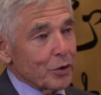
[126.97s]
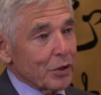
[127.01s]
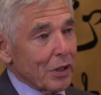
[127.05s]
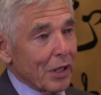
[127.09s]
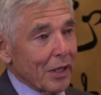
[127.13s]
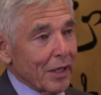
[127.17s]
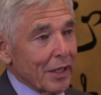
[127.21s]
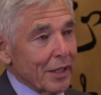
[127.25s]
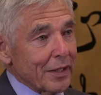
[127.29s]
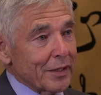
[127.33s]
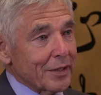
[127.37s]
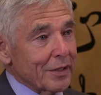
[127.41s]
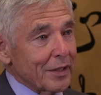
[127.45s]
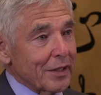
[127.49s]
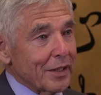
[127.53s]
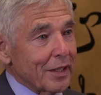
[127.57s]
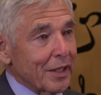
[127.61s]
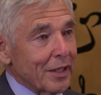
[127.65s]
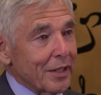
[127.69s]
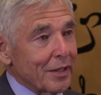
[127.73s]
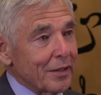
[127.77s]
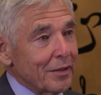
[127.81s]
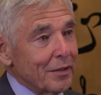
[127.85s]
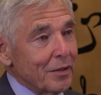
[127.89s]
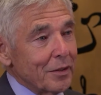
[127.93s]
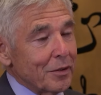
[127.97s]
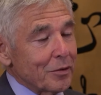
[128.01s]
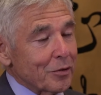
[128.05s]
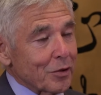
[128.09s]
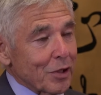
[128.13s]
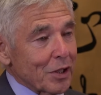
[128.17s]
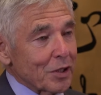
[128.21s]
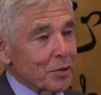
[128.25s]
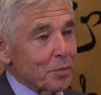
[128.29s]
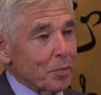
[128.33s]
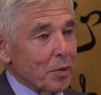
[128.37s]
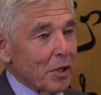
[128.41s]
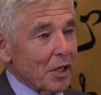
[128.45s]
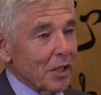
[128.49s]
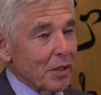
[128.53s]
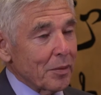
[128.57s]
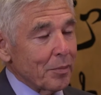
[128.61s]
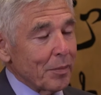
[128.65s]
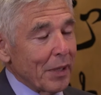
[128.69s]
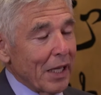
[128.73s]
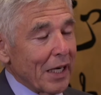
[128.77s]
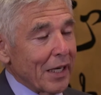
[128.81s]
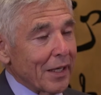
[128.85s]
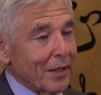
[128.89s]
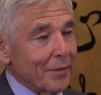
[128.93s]
targets in a transparent
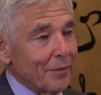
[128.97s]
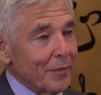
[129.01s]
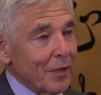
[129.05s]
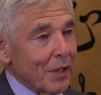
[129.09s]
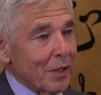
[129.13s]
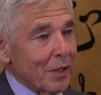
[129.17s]
manner.